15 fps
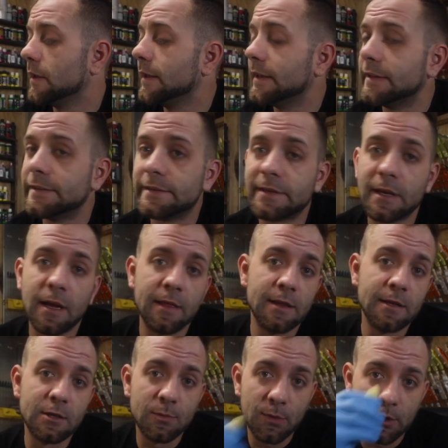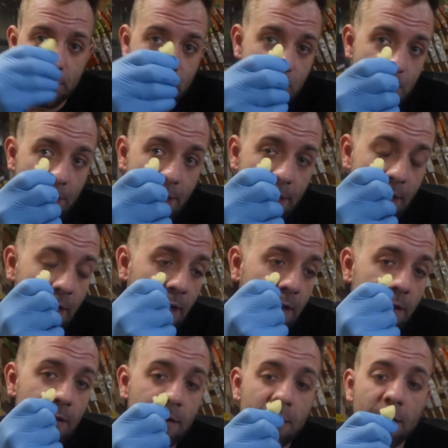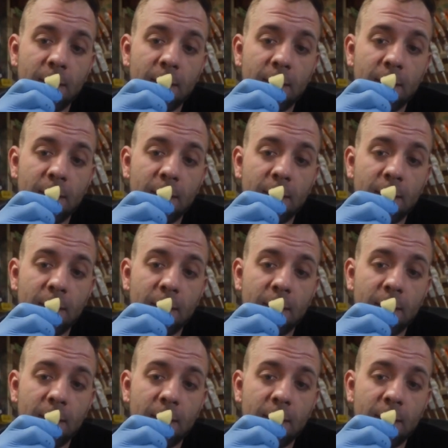is the sponge painting.